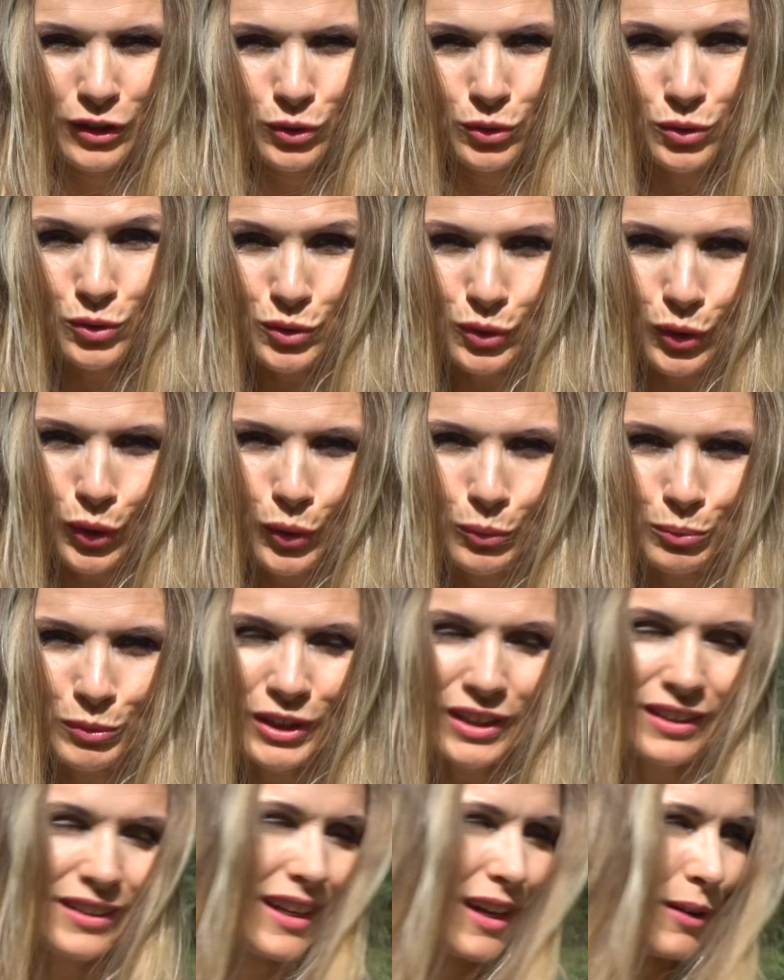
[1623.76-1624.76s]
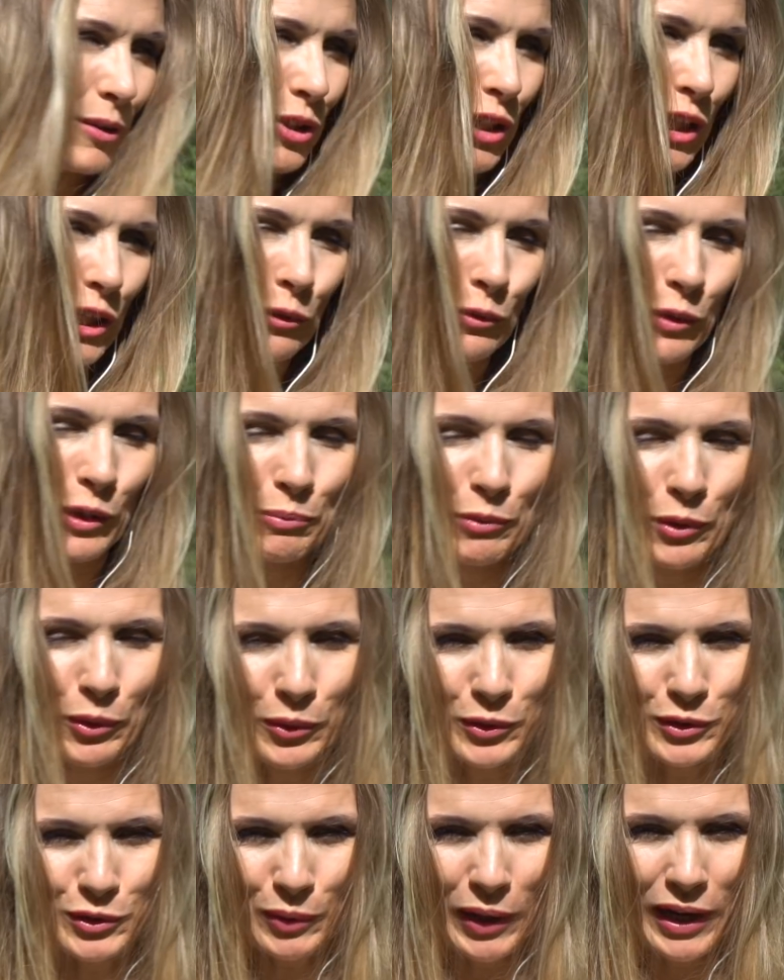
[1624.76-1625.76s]
You saw me, I did
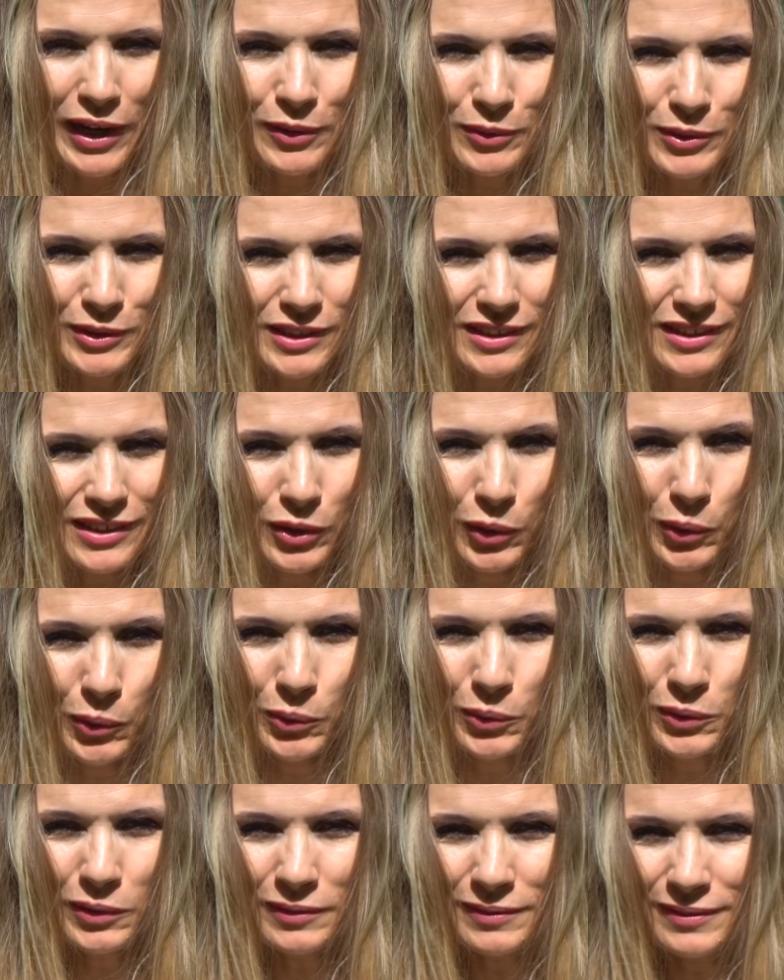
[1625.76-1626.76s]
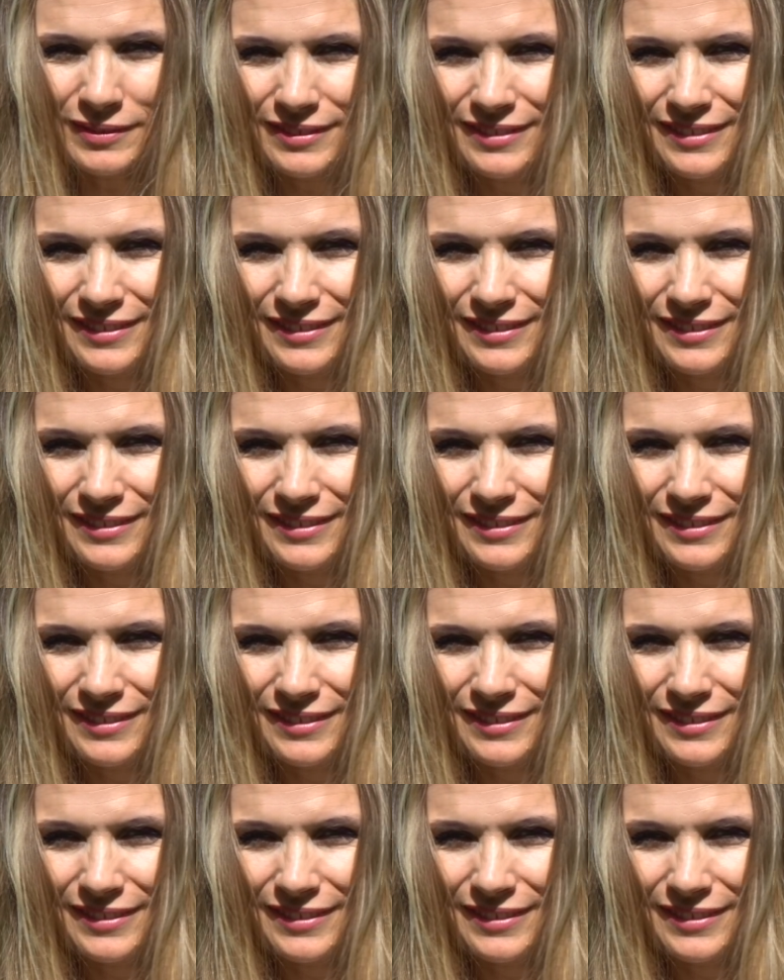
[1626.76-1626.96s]
reports while I was in a hole